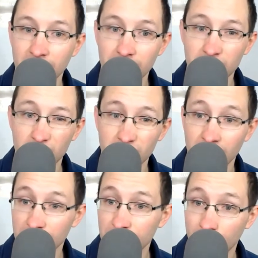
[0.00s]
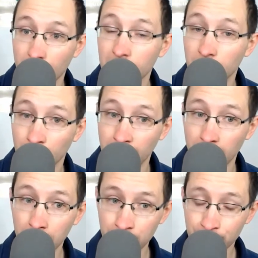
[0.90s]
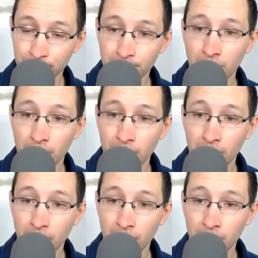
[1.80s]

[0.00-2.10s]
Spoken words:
is just kind of starting to break up,